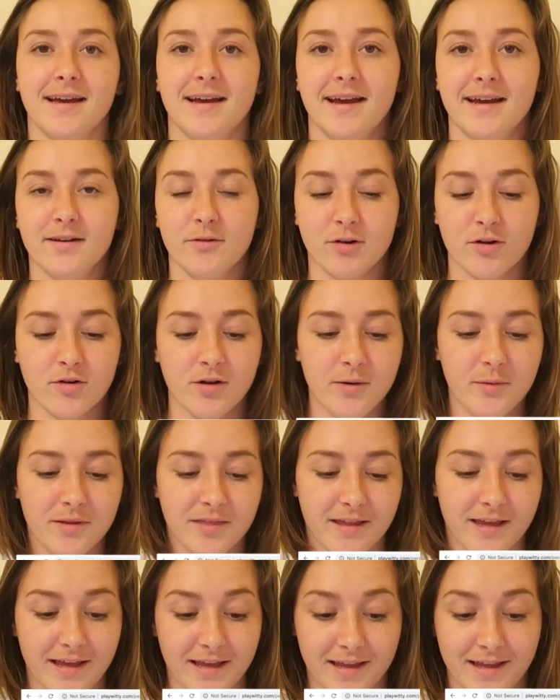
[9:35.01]
I don't agree
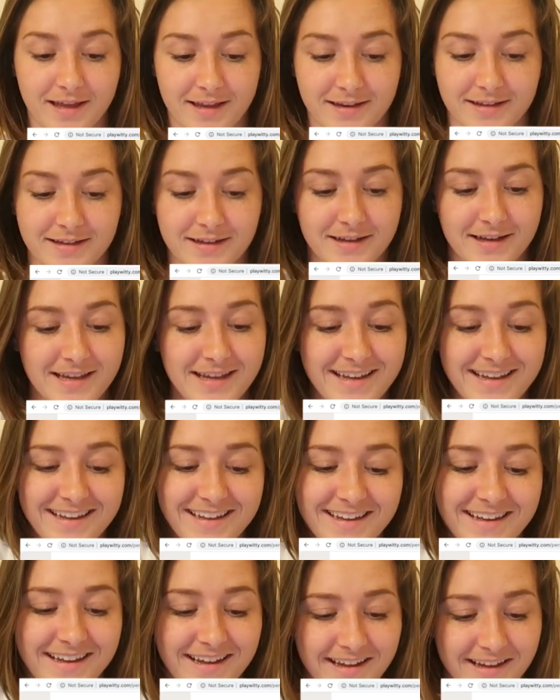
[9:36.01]
with that.
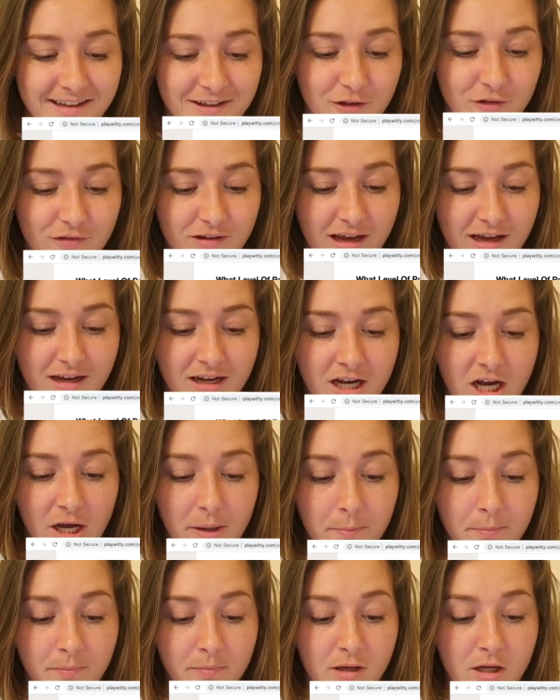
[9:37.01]
You've got
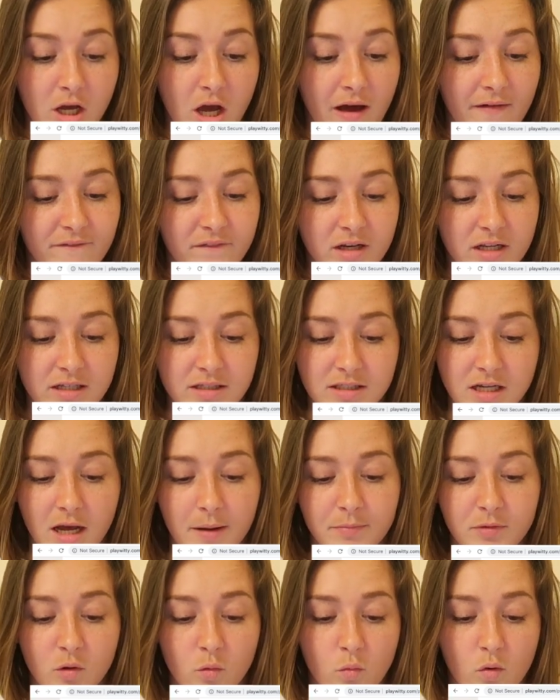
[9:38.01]
confidence
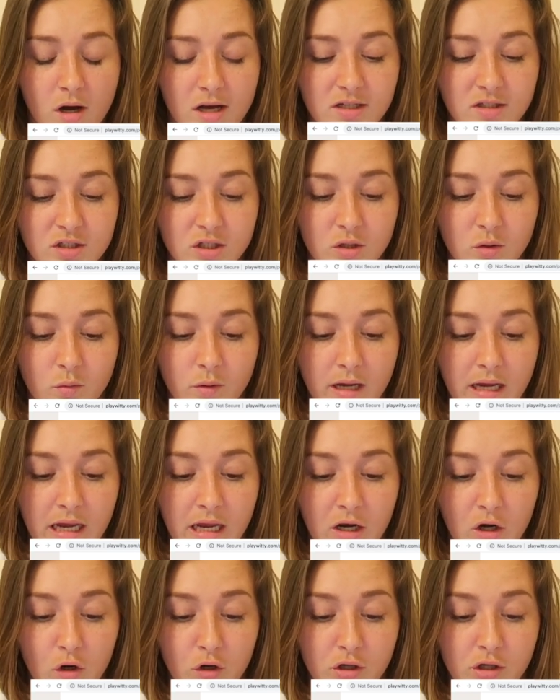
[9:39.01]
up the wazoo
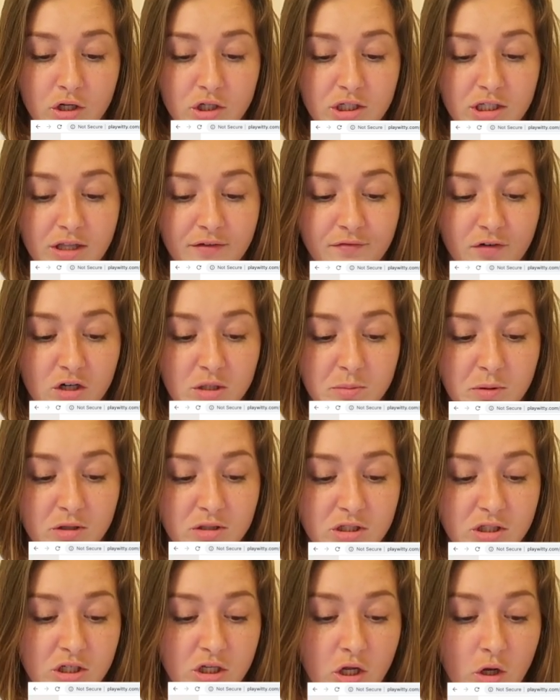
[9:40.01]
and are usually the first
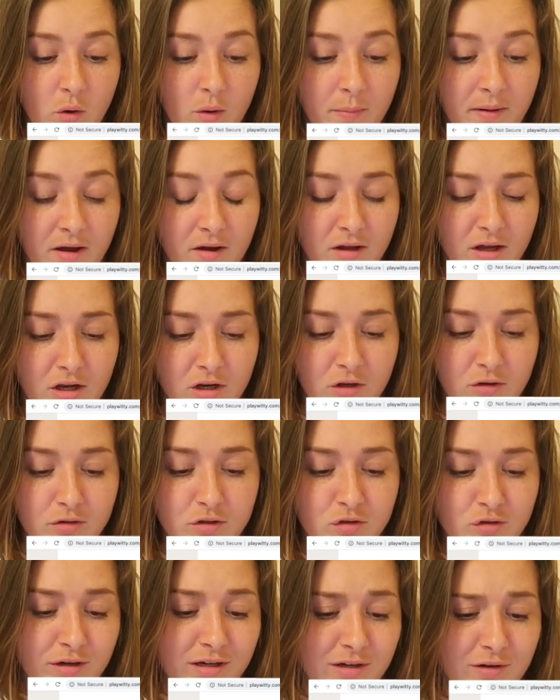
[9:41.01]
person to know about a new
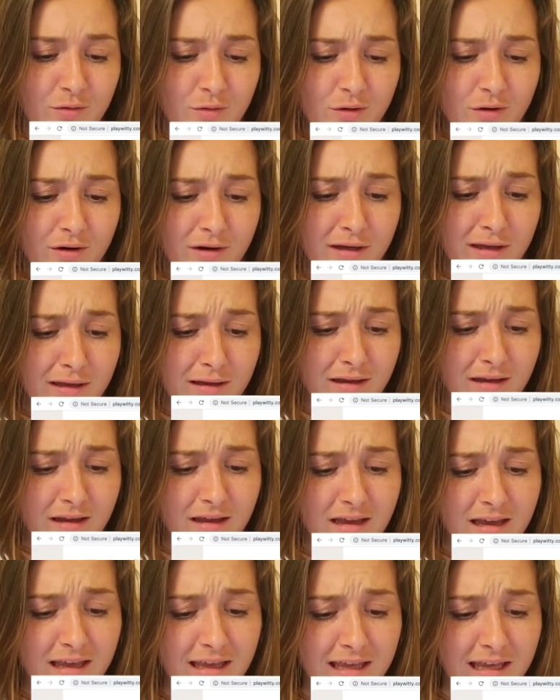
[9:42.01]
trend or
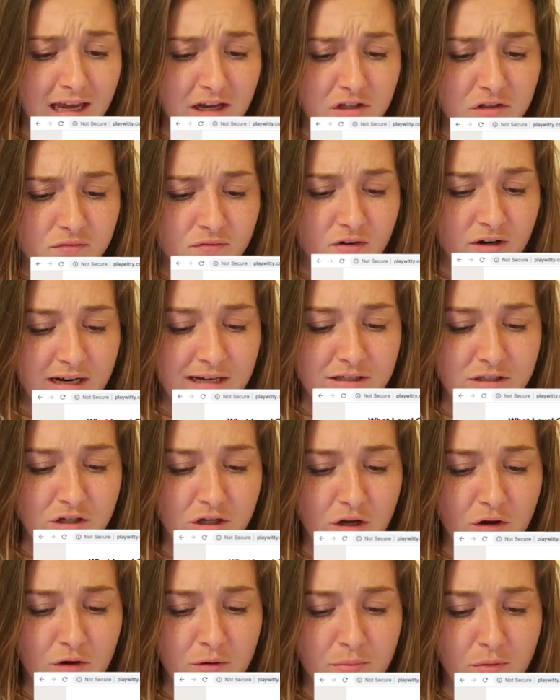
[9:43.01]
catchphrase. You
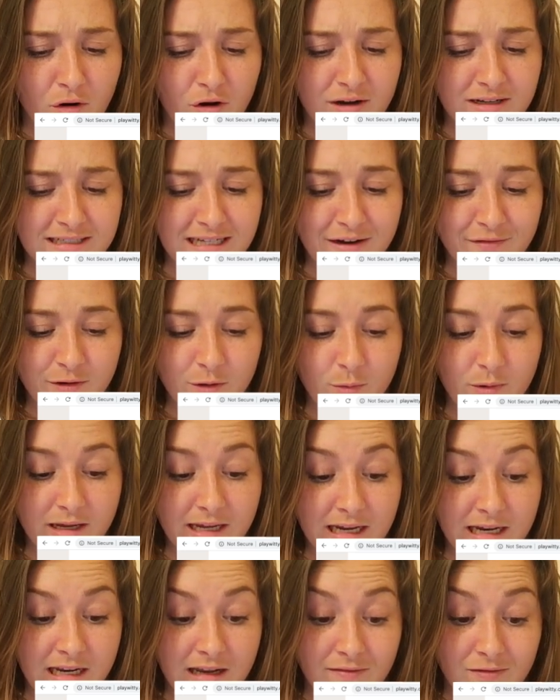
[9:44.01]
go to parties every
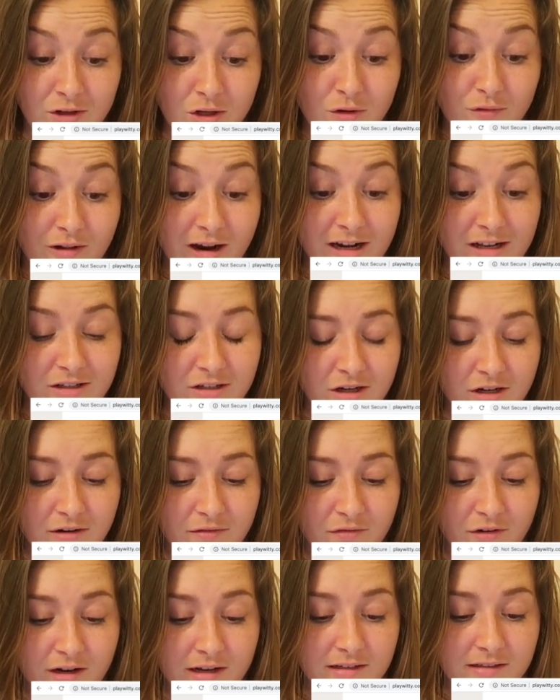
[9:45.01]
weekend and you've got a ton
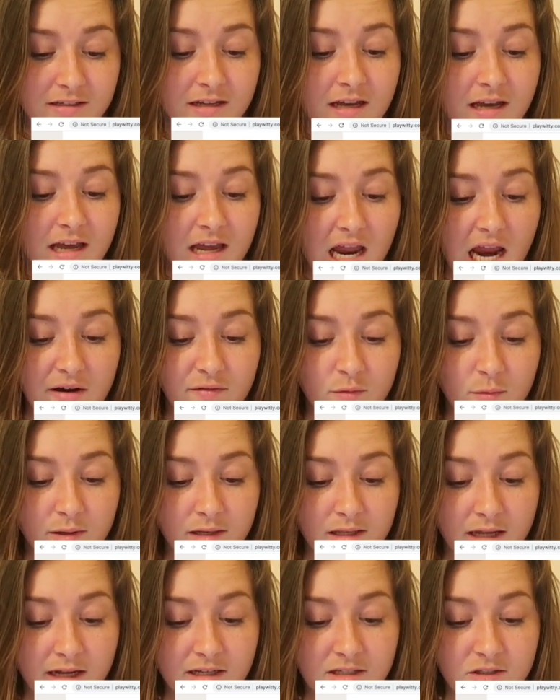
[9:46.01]
of friends.
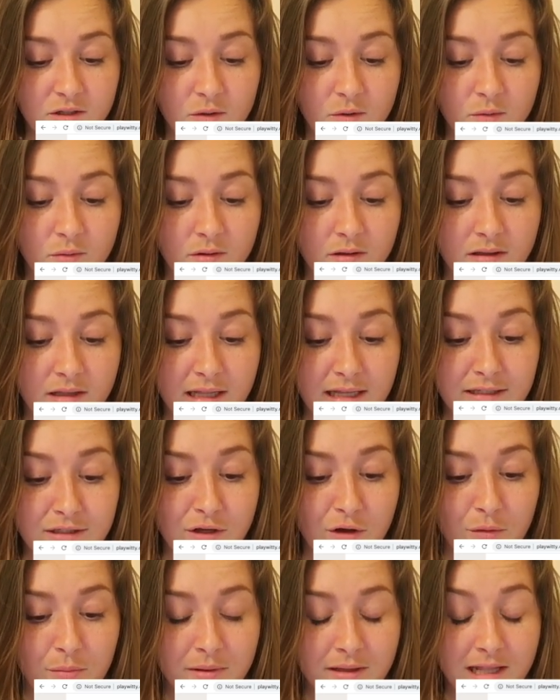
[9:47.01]
Everyone likes you. Let's
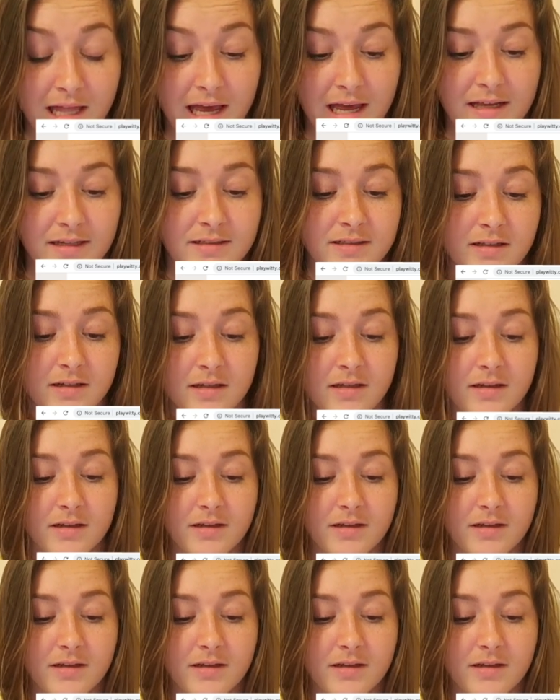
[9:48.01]
hope it lasts.